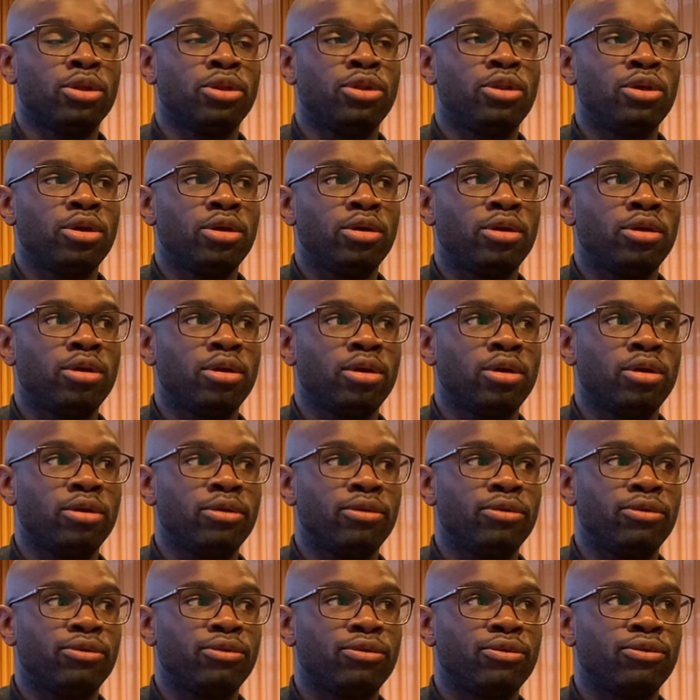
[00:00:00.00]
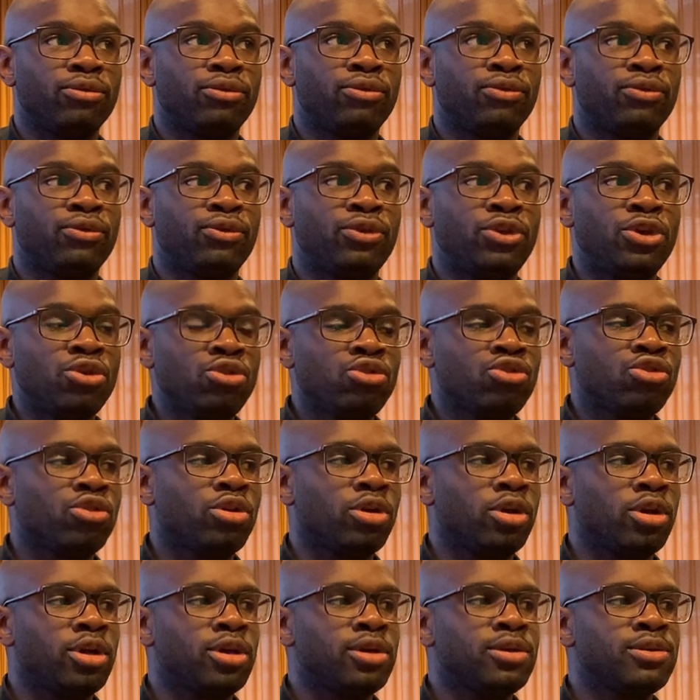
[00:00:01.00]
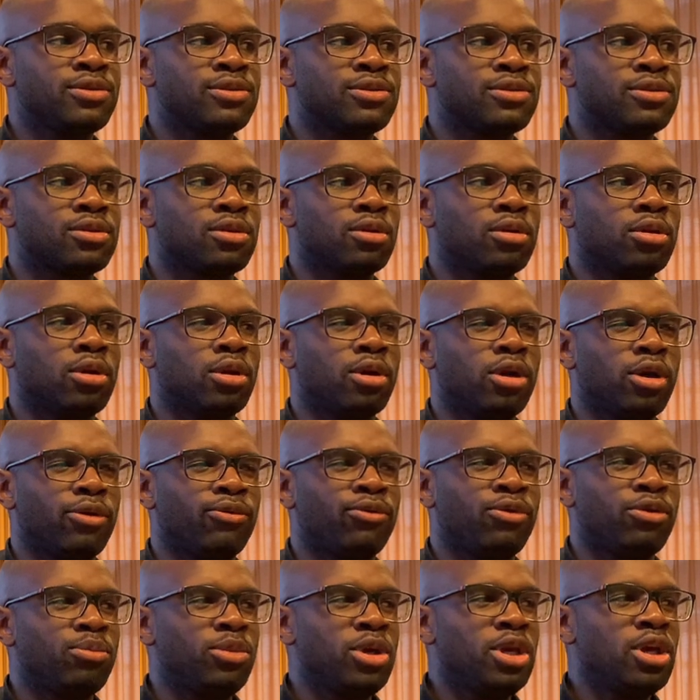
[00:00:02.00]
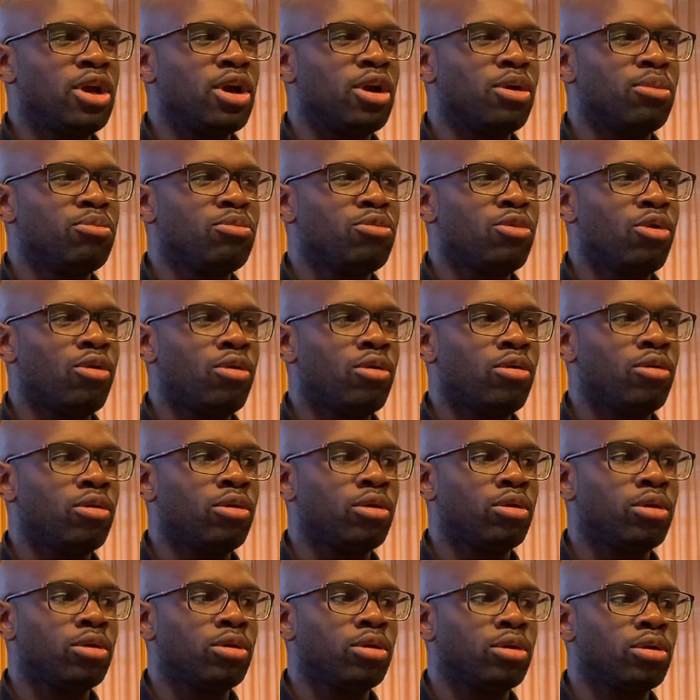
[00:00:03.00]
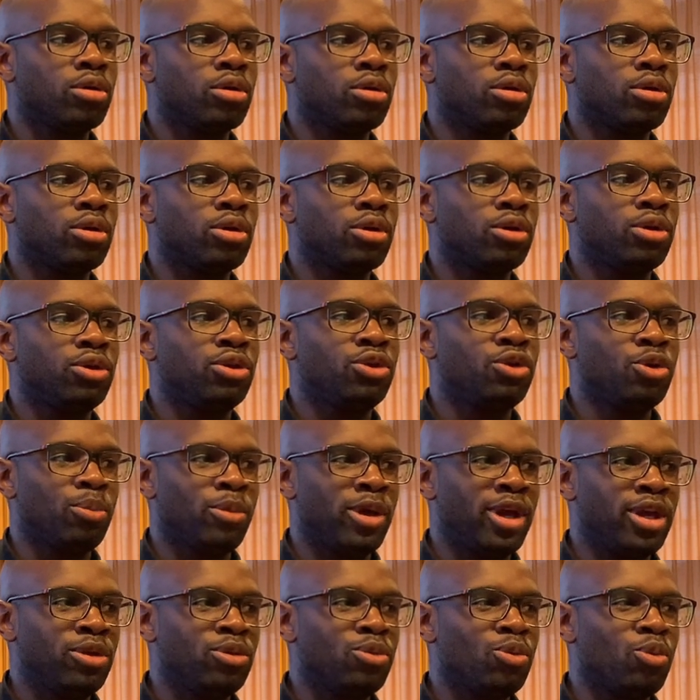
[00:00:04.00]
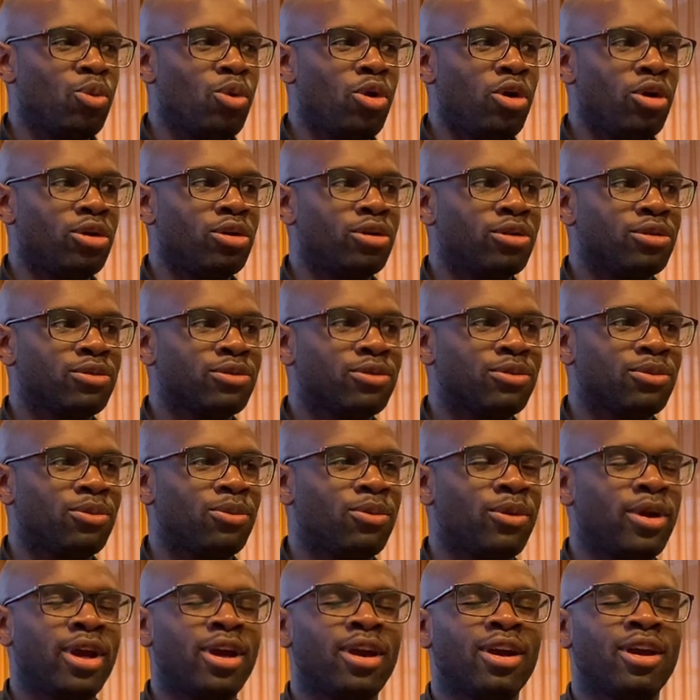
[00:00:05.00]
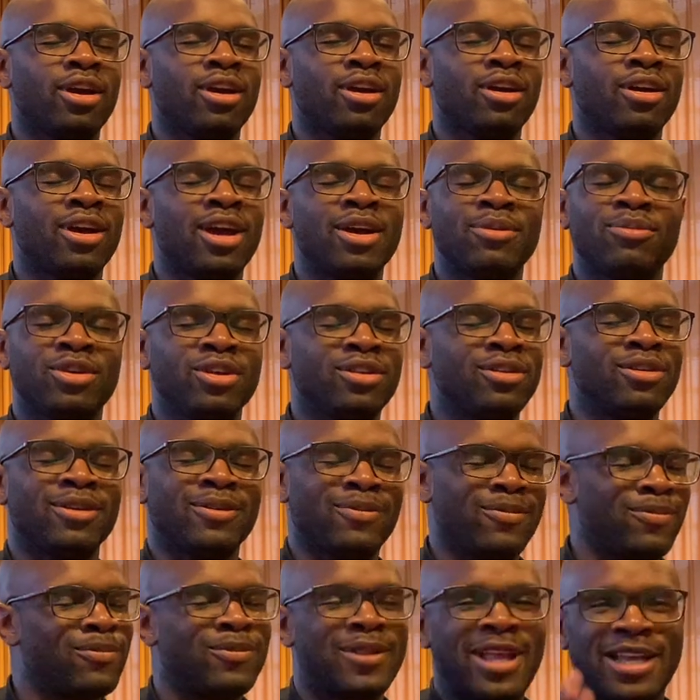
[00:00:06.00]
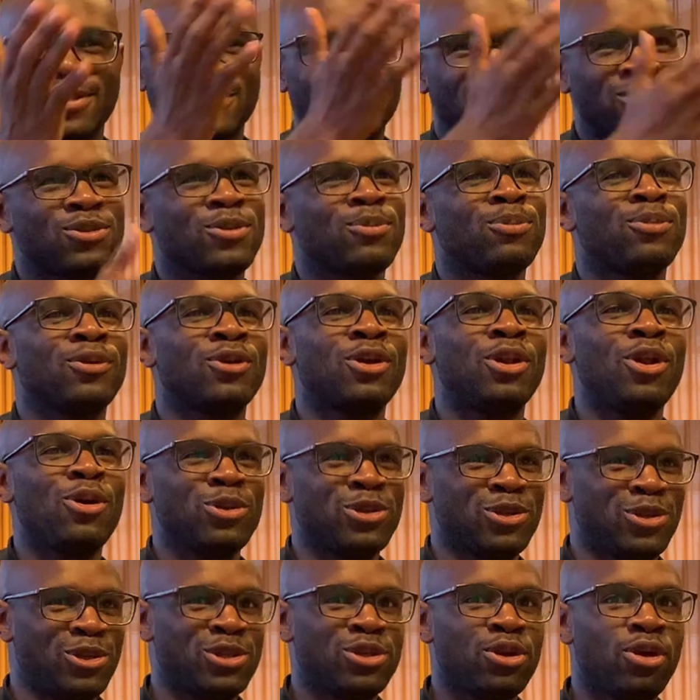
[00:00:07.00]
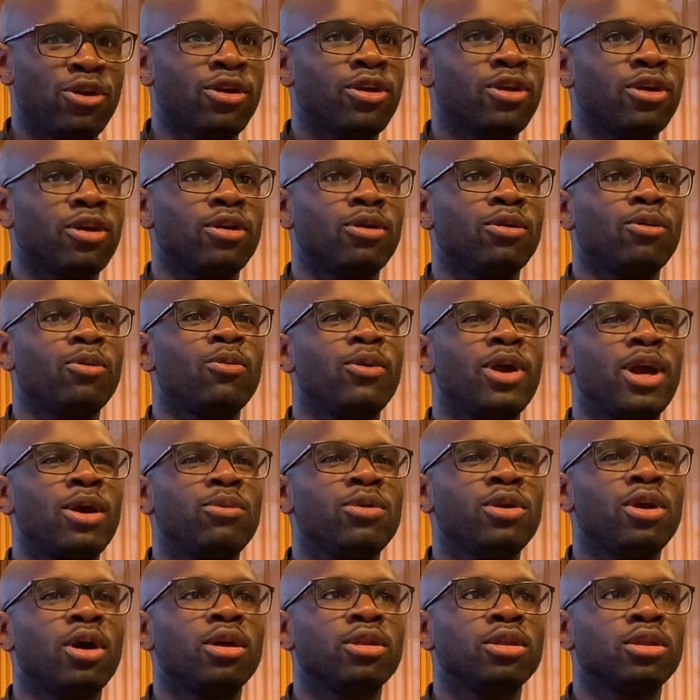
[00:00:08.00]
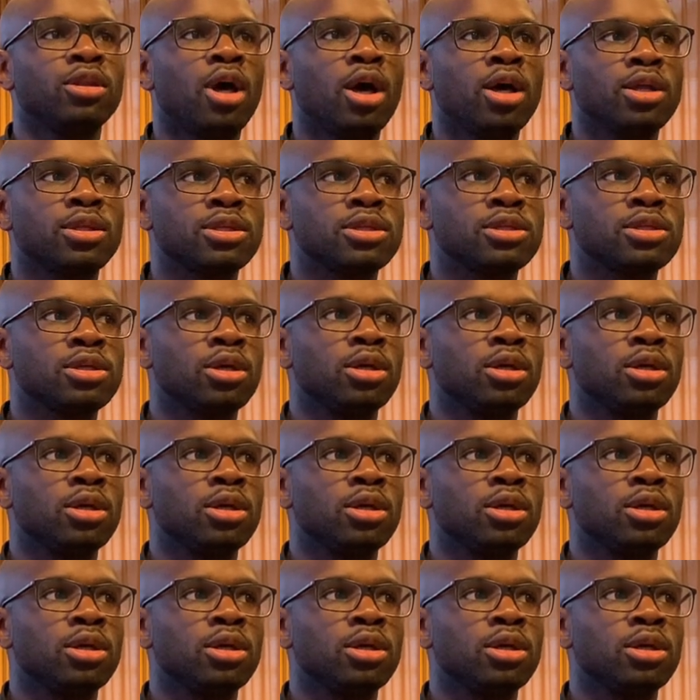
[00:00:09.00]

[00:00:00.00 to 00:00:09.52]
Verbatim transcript: The future is, for me, a more humane world where, I mean, let's close the circle, where we are not